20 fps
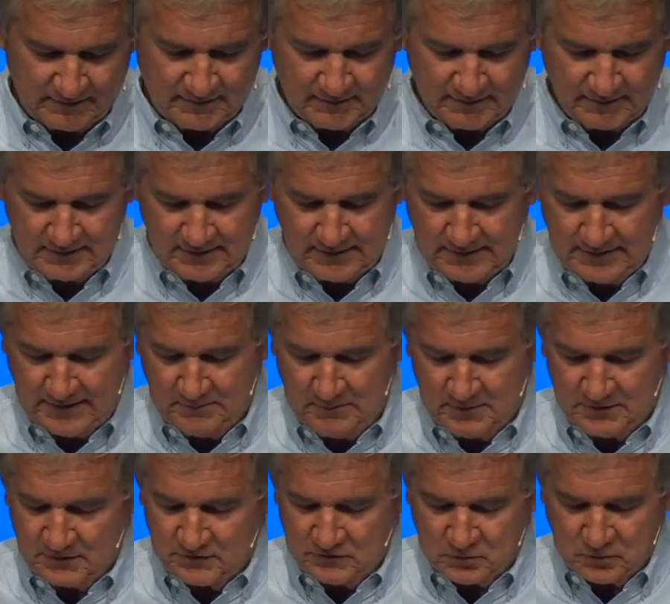Uh, let me
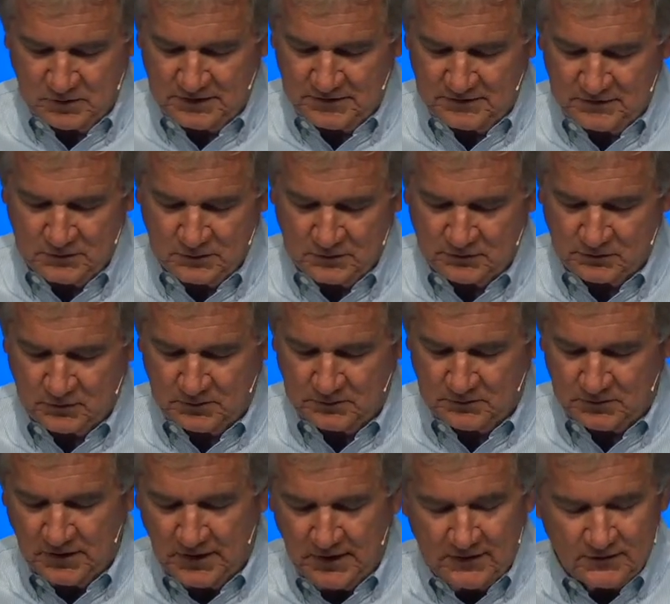just read to you a
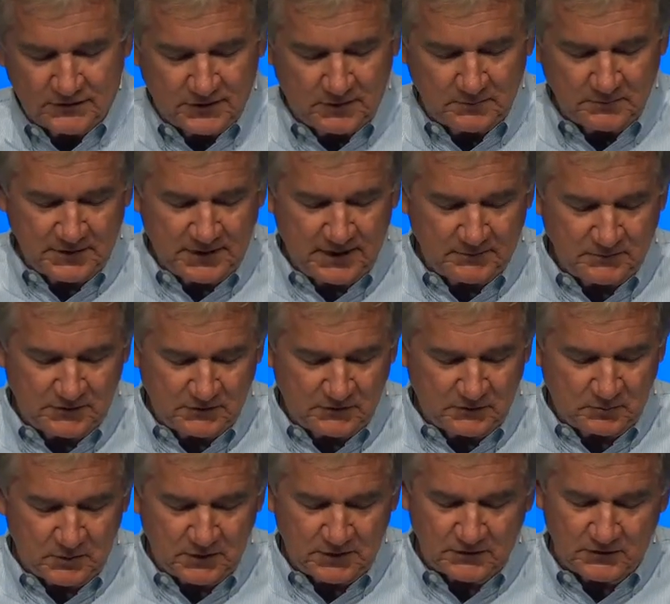scripture. Sometimes this
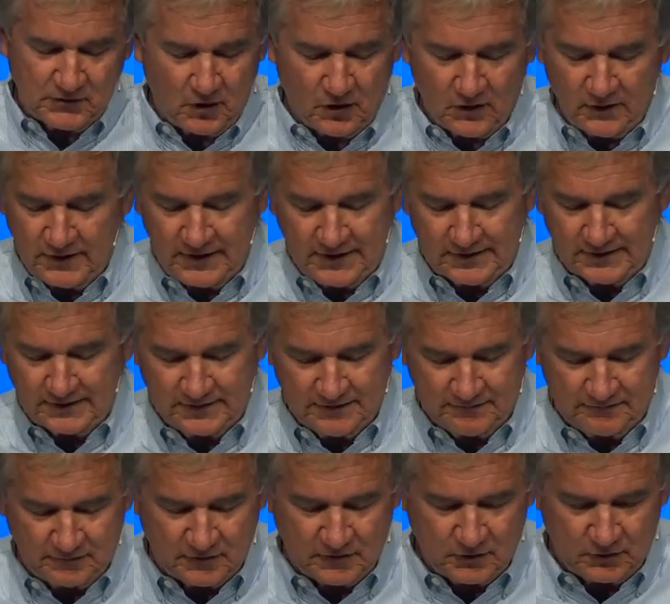brings heartache and
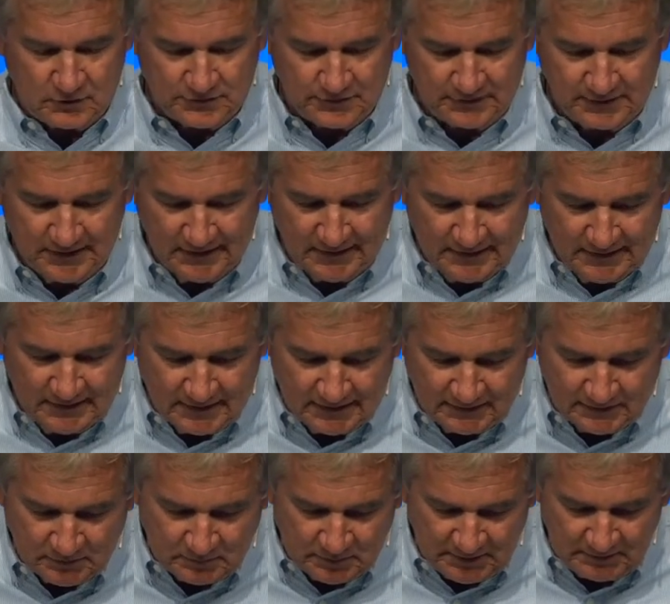difficulty
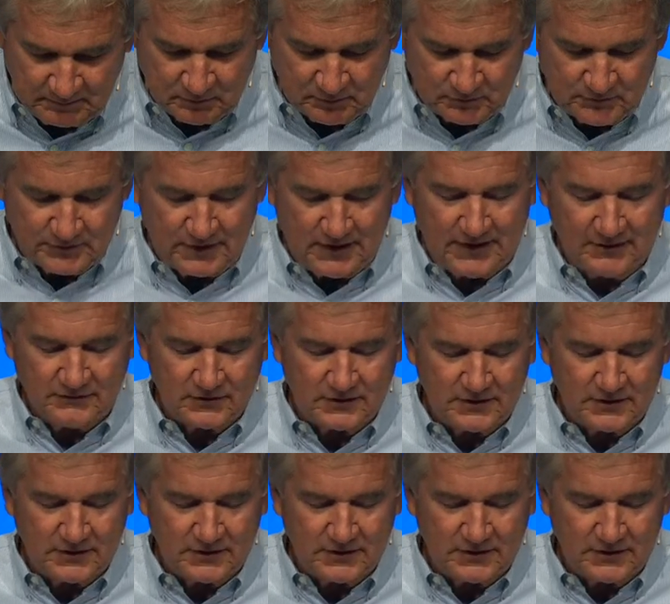into people's lives.